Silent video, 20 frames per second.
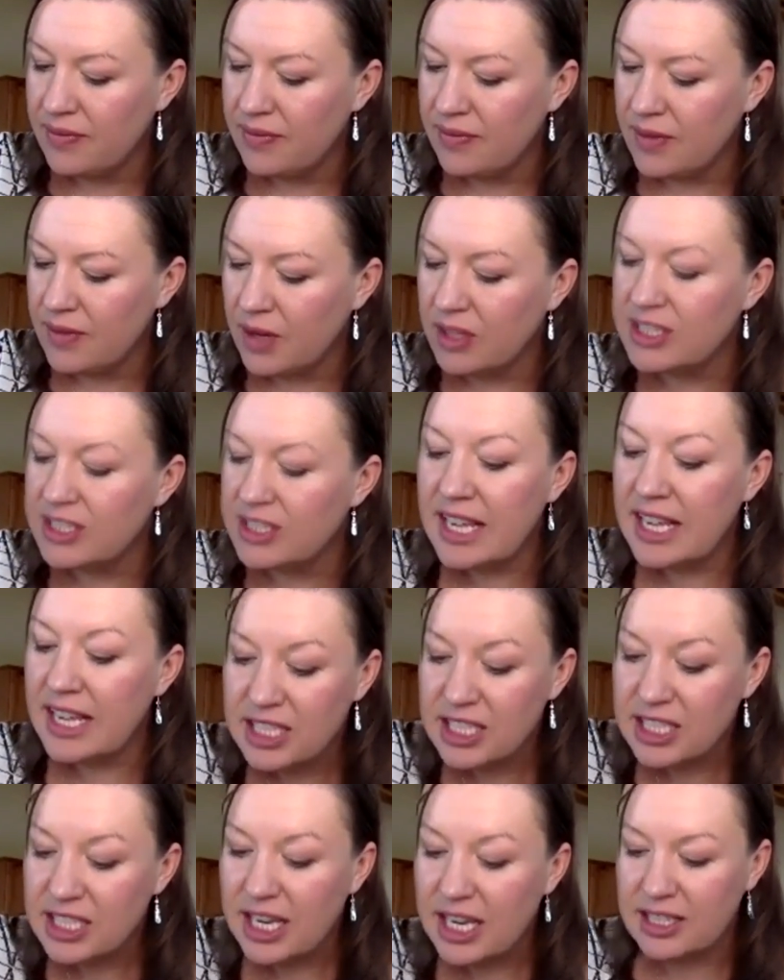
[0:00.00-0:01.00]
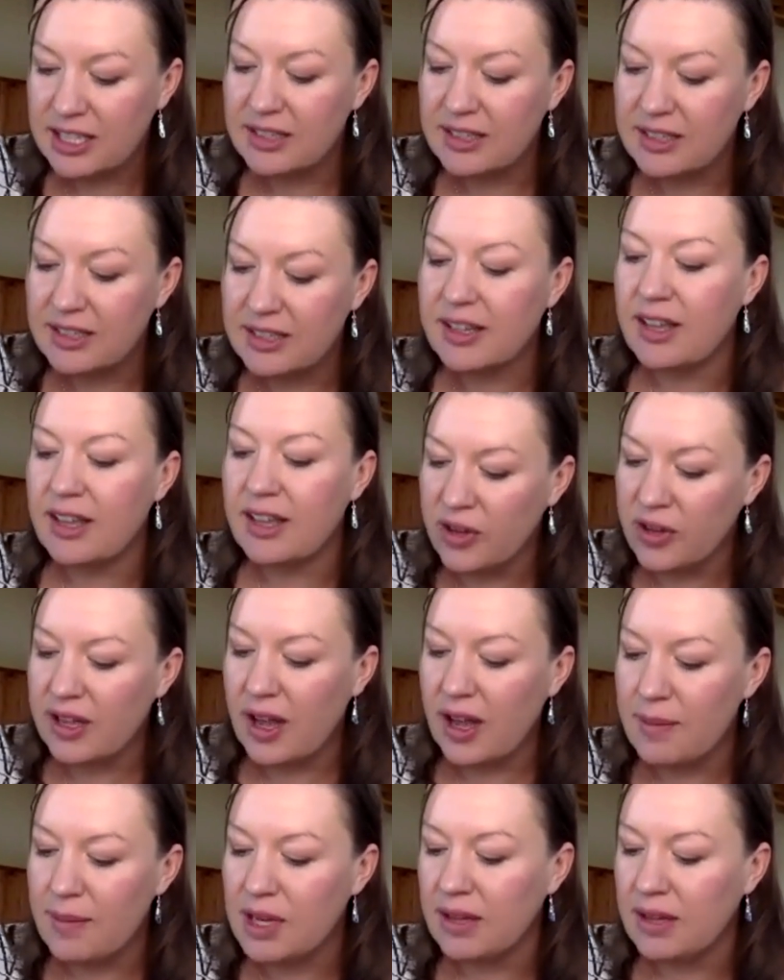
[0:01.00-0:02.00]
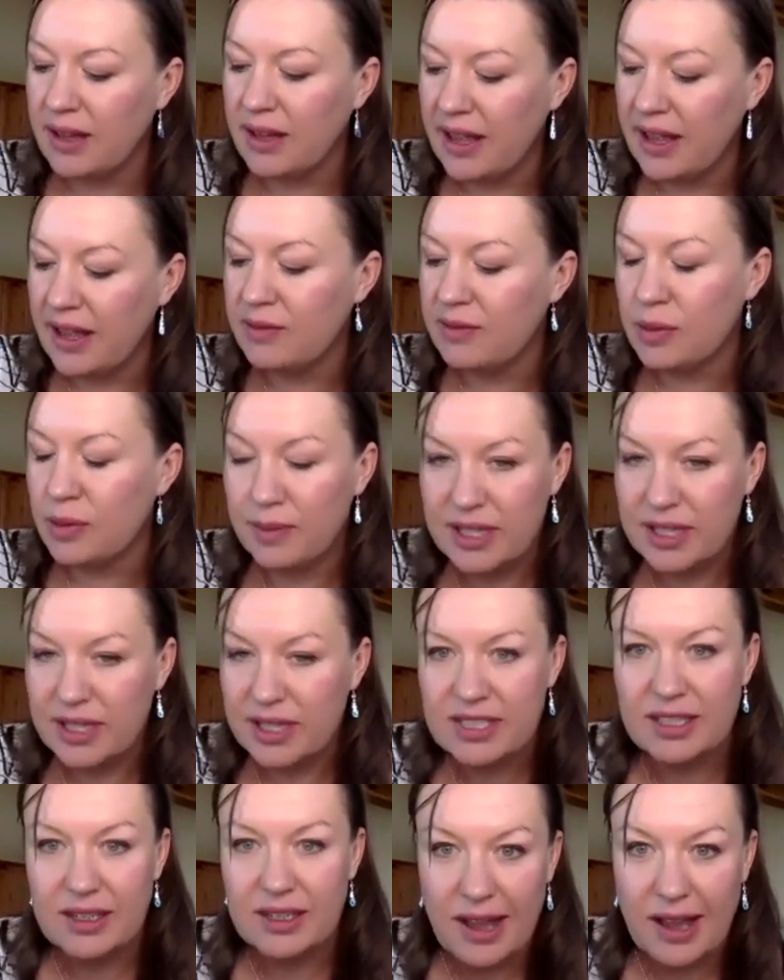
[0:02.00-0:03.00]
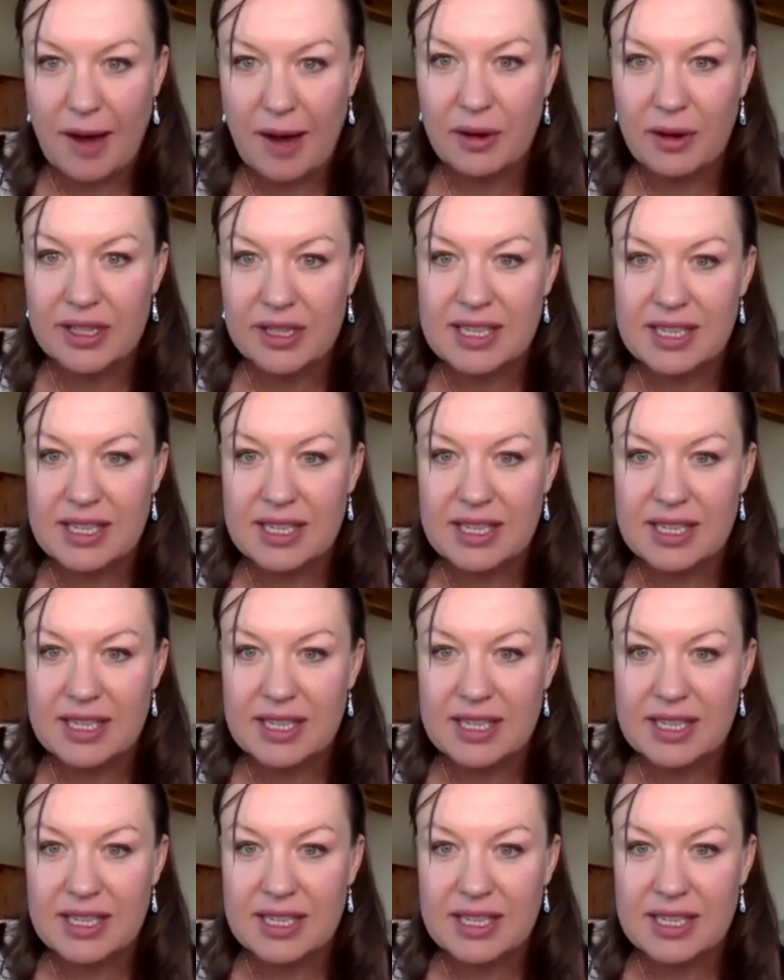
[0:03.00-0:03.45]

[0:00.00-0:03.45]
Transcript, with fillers: or satiation can only come in a land of permission and allowance that